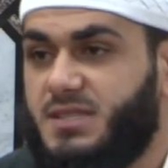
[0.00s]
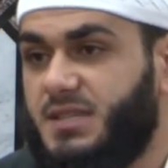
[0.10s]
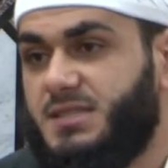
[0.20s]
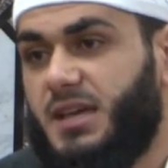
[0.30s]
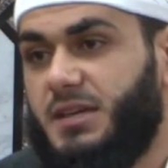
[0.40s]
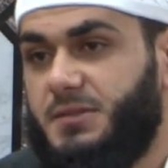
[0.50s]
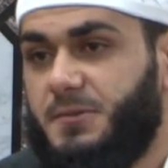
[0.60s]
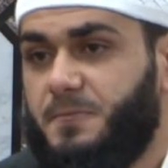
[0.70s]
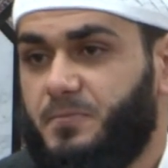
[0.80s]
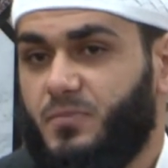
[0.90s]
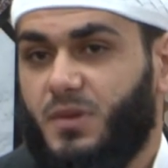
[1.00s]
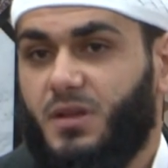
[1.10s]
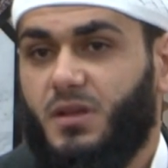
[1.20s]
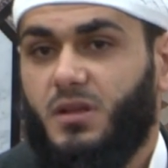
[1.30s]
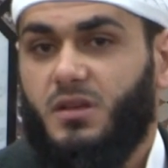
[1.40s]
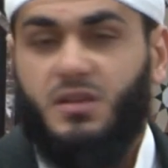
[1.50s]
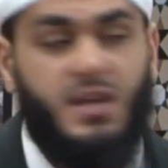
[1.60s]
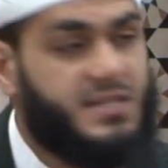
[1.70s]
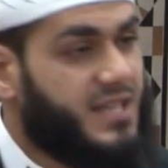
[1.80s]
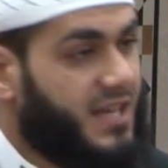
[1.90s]
in Sa'id.
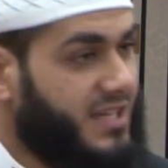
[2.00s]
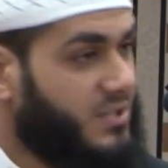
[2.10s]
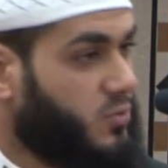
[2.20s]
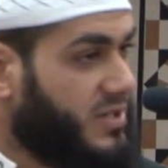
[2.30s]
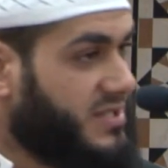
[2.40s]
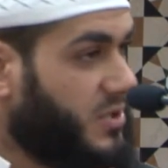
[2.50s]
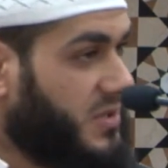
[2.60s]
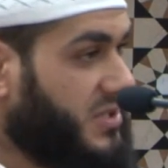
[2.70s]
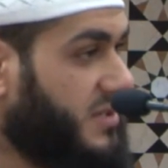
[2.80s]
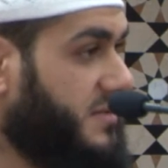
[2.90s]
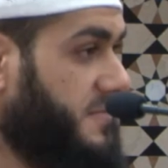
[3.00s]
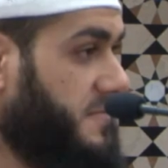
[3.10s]
Yeah, Sa'id, what is going on?